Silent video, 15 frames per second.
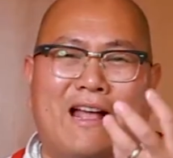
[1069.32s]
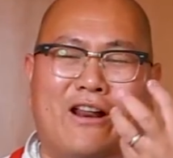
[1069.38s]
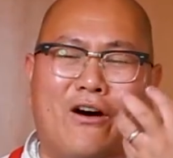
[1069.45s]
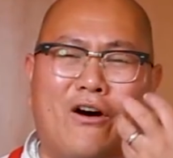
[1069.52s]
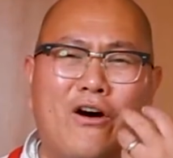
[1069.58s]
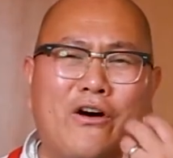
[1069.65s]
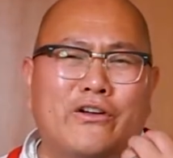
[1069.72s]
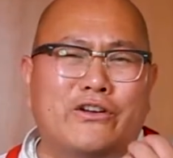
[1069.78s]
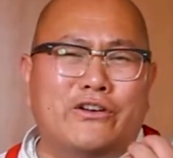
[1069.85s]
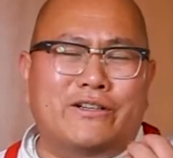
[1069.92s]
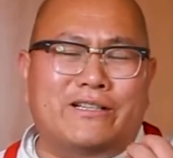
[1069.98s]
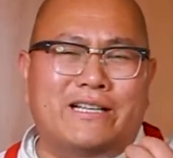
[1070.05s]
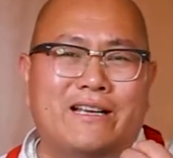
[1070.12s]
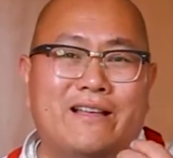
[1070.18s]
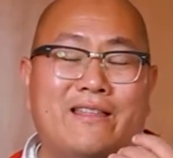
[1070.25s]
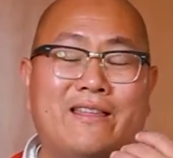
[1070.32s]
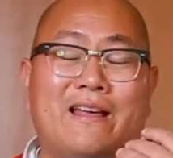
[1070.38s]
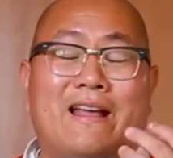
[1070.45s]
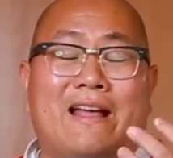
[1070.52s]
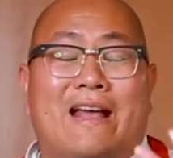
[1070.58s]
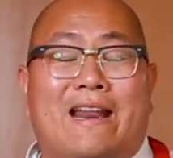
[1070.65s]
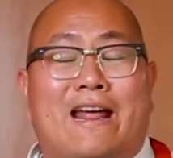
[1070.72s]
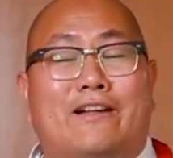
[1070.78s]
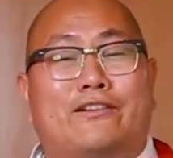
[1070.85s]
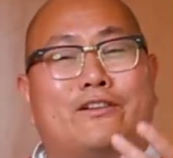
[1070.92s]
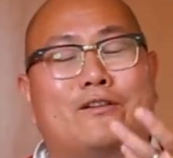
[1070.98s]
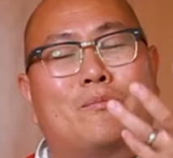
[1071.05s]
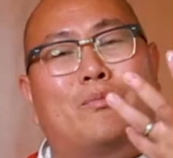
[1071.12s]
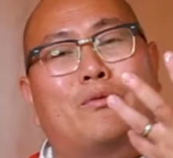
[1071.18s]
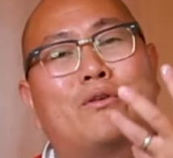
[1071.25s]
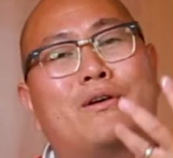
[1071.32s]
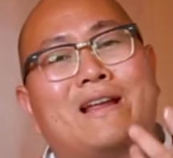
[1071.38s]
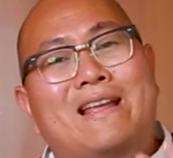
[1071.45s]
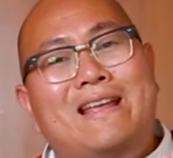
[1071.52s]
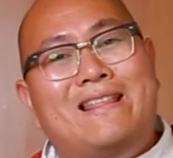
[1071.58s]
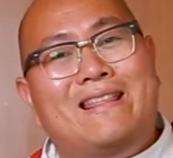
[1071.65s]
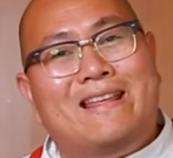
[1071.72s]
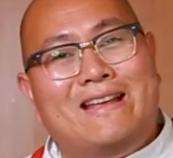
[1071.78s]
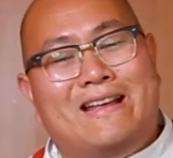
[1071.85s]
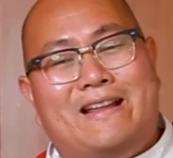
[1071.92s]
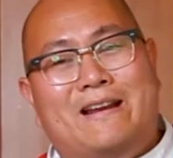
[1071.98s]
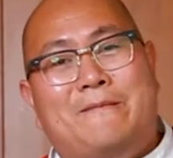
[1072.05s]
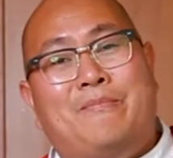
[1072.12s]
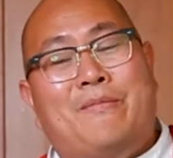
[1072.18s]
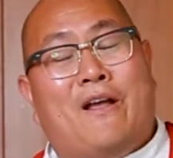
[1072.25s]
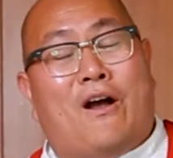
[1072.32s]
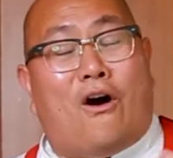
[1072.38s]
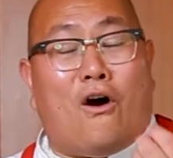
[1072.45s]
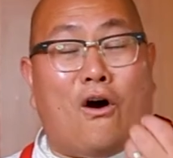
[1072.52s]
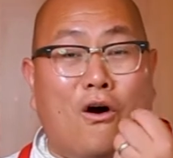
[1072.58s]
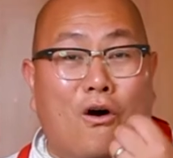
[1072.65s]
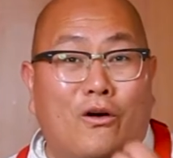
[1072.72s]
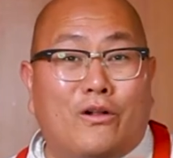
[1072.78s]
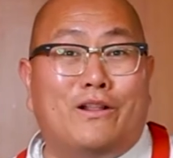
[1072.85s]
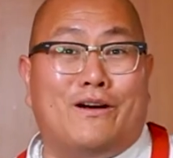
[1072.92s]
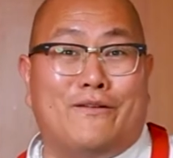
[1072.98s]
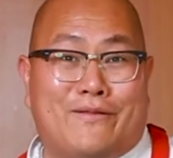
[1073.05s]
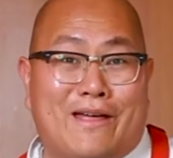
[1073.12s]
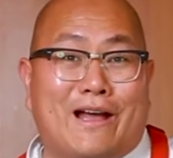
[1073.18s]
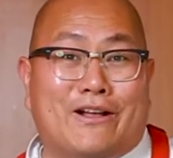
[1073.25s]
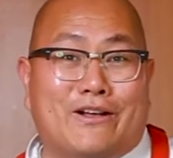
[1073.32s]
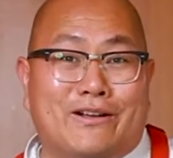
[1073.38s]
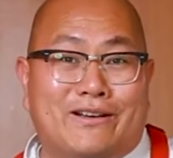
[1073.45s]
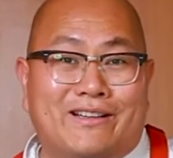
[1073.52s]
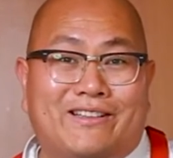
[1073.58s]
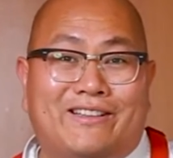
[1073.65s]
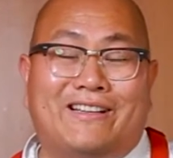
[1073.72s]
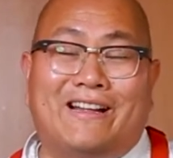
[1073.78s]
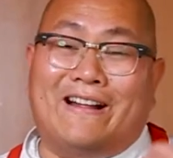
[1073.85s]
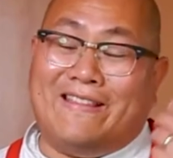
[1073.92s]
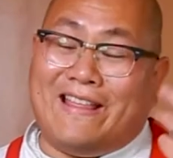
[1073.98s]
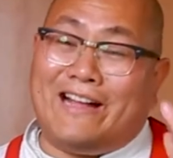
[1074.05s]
and on your teeth. And as you breathe in all of that goodness,